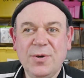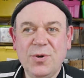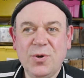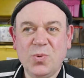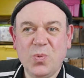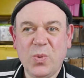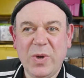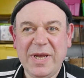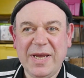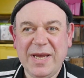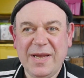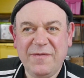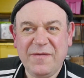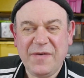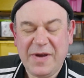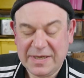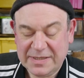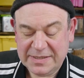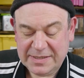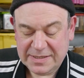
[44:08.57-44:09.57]
Good week, in
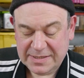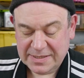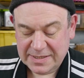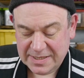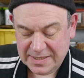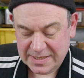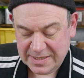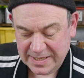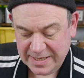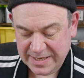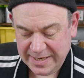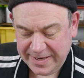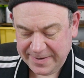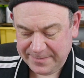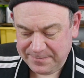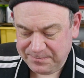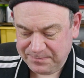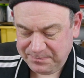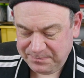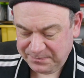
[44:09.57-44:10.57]
fact.
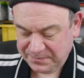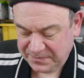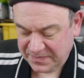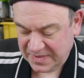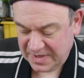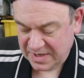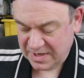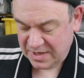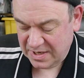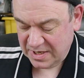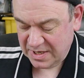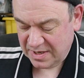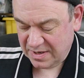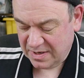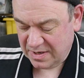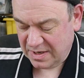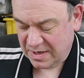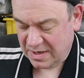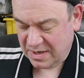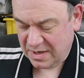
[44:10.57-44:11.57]
Um,
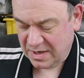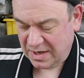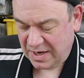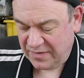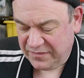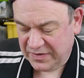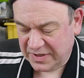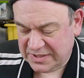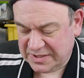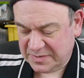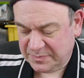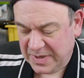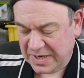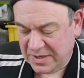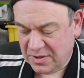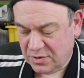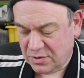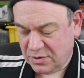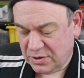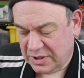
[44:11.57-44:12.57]
having
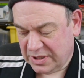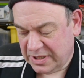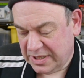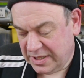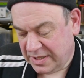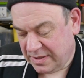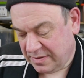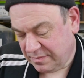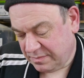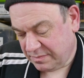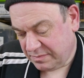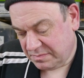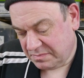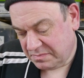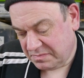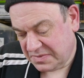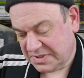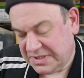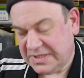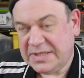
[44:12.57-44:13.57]
spent only
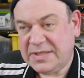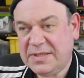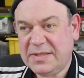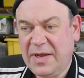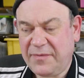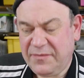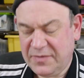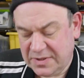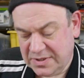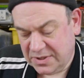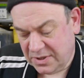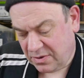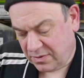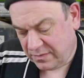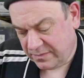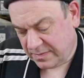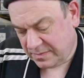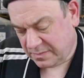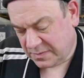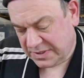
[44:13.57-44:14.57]
seventy
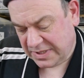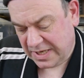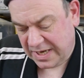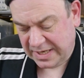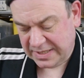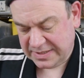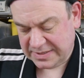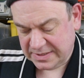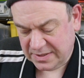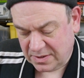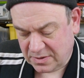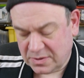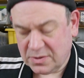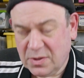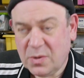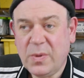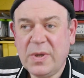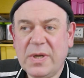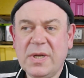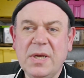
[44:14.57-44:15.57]
or was it eighty
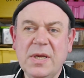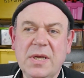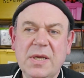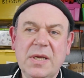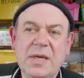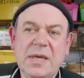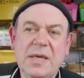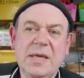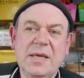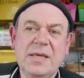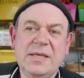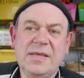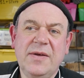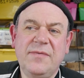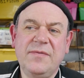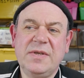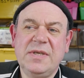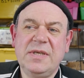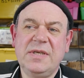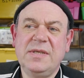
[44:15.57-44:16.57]
odd quid?
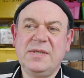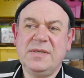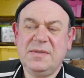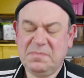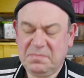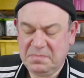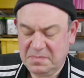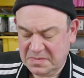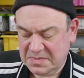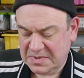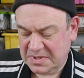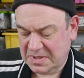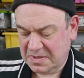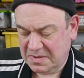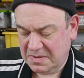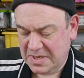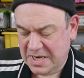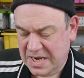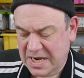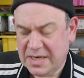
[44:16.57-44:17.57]

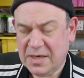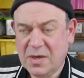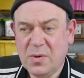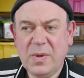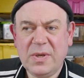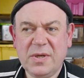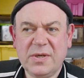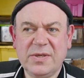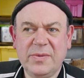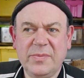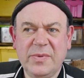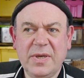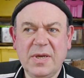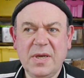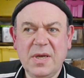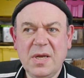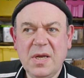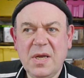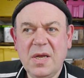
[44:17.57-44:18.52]
seventy-nine quid or something.